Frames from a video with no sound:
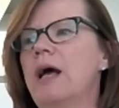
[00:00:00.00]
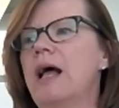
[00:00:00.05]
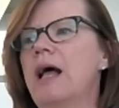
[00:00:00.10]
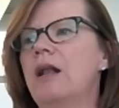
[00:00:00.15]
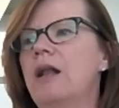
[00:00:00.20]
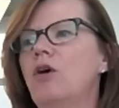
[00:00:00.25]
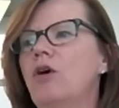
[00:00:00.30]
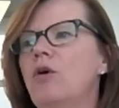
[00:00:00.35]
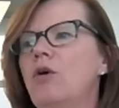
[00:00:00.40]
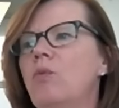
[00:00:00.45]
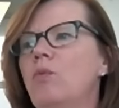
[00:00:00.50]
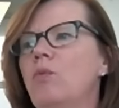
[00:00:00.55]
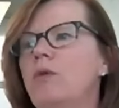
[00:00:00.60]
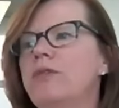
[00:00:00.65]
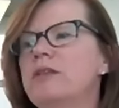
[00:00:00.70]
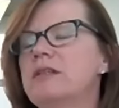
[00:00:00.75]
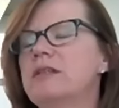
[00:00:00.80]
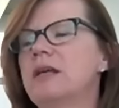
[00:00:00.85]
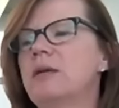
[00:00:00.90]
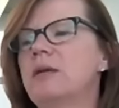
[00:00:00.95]
how long
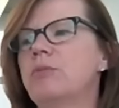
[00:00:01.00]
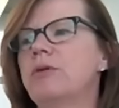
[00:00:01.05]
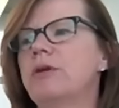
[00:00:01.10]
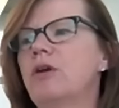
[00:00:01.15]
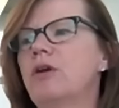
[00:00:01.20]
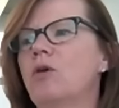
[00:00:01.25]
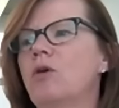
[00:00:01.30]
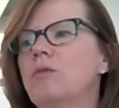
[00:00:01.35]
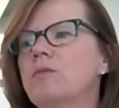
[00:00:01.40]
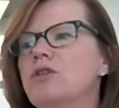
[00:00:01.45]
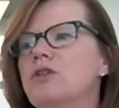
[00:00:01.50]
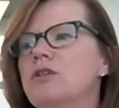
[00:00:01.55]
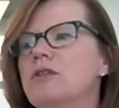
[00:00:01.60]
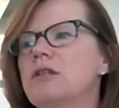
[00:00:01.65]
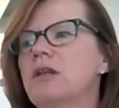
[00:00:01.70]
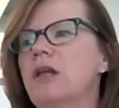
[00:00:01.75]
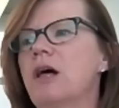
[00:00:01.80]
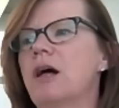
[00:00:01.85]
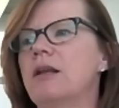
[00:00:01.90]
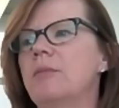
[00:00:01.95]
would the temporary
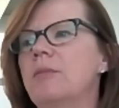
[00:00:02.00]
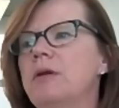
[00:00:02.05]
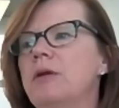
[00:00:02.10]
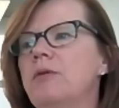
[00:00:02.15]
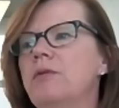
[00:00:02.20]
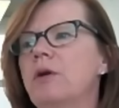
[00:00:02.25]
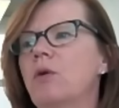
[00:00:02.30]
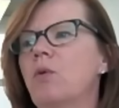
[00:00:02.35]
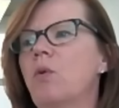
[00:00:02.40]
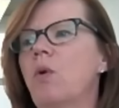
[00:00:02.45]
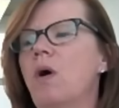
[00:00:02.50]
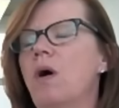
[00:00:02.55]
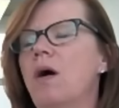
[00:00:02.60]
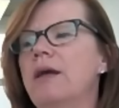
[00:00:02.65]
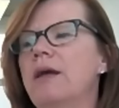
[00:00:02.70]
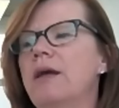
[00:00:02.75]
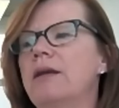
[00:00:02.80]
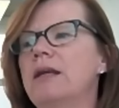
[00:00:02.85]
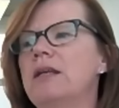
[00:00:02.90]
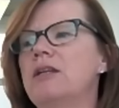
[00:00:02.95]
options likely be
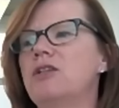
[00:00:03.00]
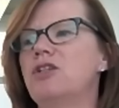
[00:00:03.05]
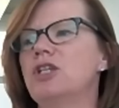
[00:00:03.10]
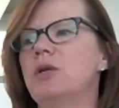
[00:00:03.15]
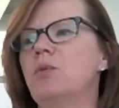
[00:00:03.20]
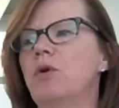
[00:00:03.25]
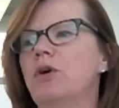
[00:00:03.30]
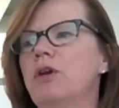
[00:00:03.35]
required, e.g.